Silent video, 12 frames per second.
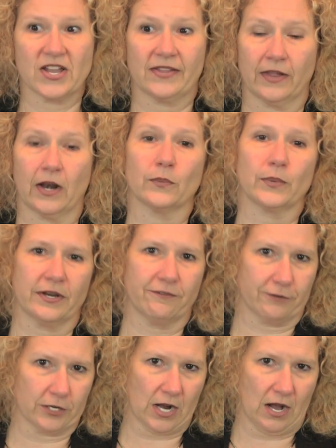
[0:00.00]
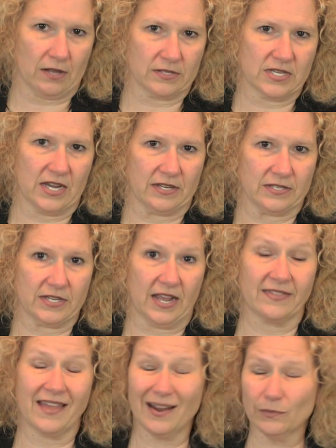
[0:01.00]
And then I read for content.
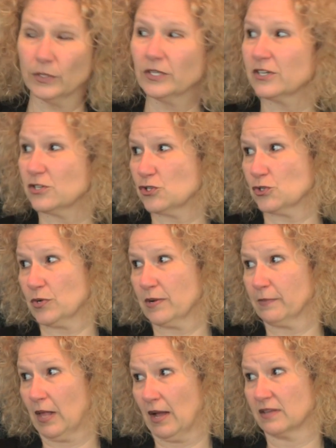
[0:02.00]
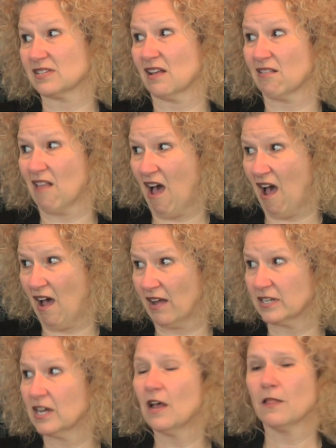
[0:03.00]
And that really streamlines a
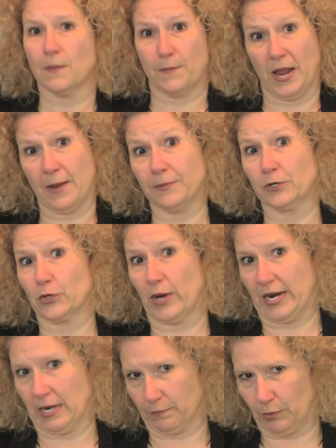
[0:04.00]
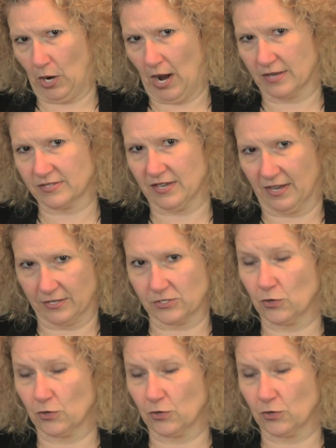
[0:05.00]
lot the paper grading process.